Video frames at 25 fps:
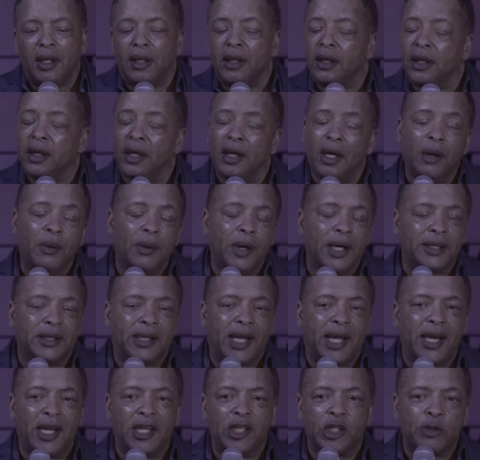You know what?
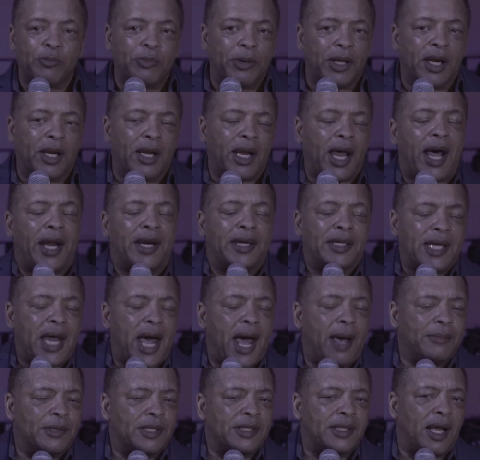They didn't spend a lot of
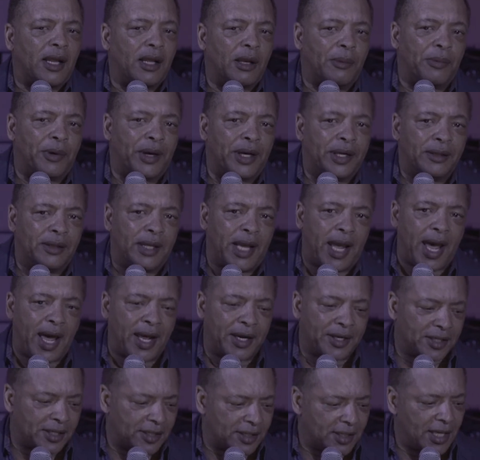time celebrating. They had
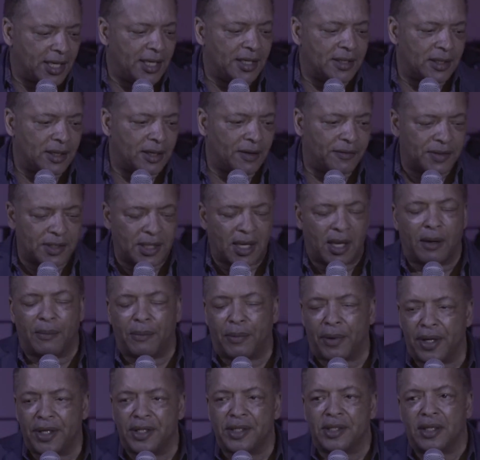a season of
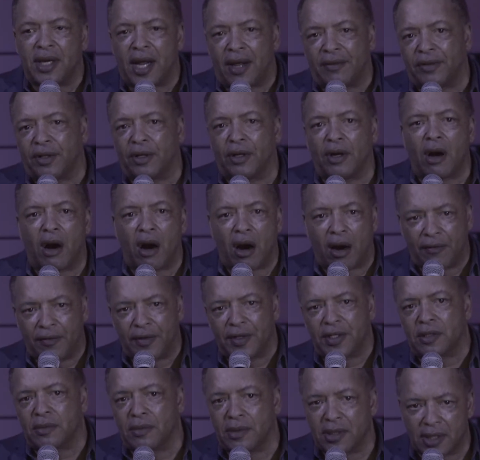celebration after the
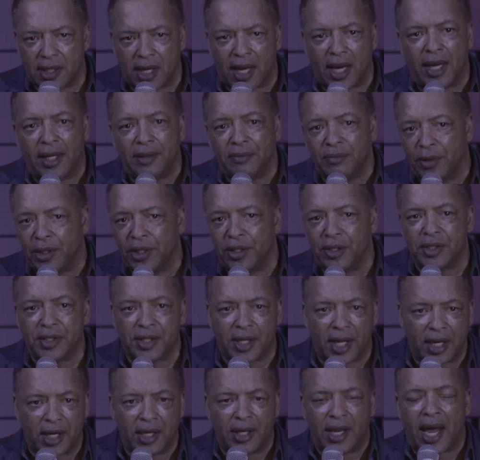harvest was done when you
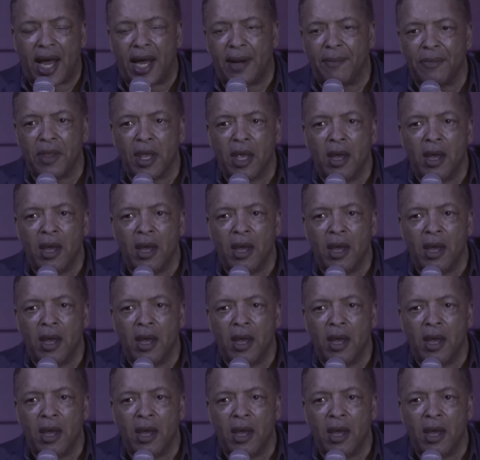study that,